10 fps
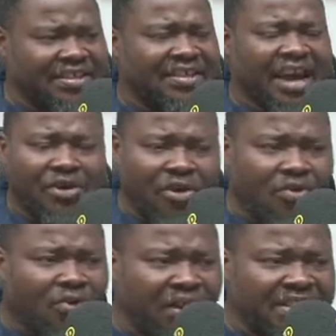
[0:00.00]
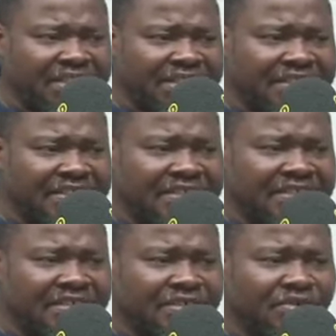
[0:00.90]
That wrong coalition,
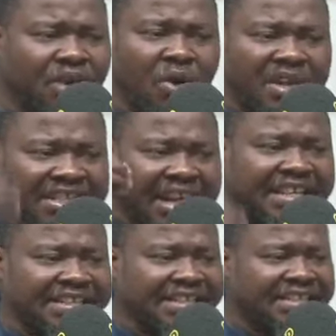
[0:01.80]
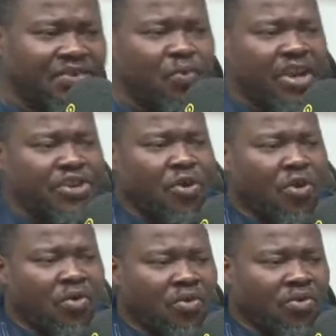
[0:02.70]
you can only challenge it when your
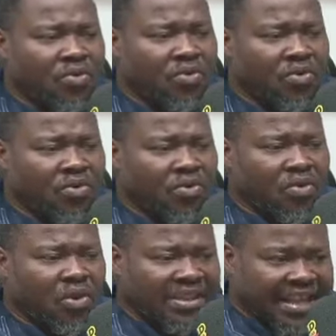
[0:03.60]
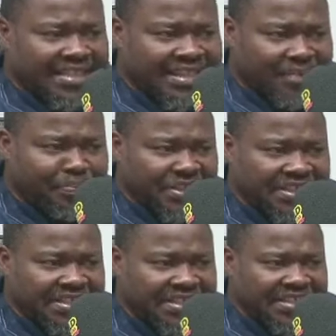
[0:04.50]
authentic pin
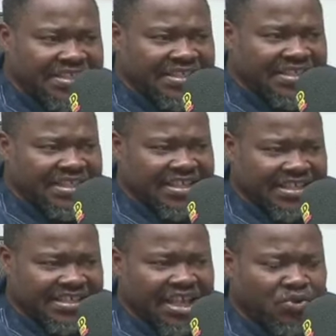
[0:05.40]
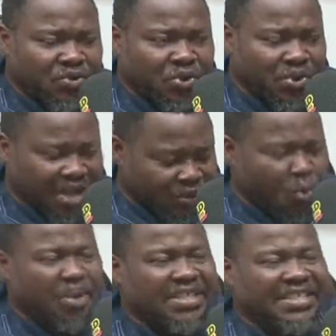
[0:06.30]
sheet is there to show that
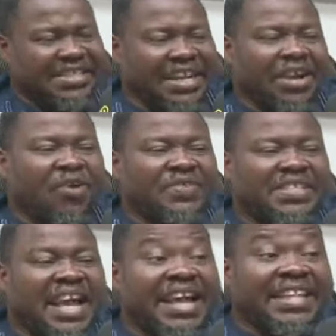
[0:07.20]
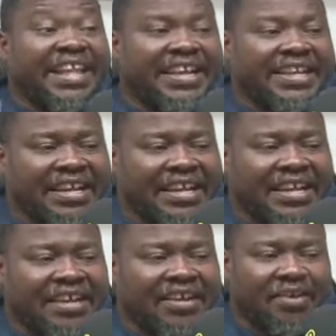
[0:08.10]
what the officer entered
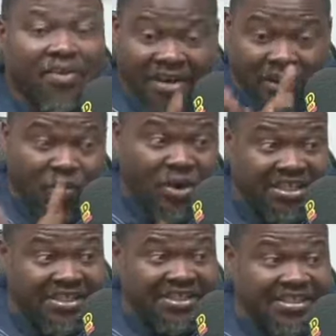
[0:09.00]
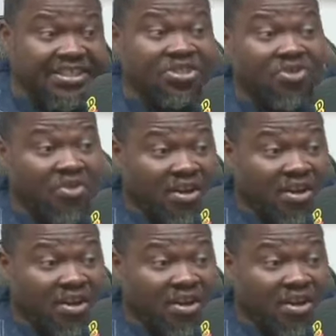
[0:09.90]
on the collation sheet is wrong.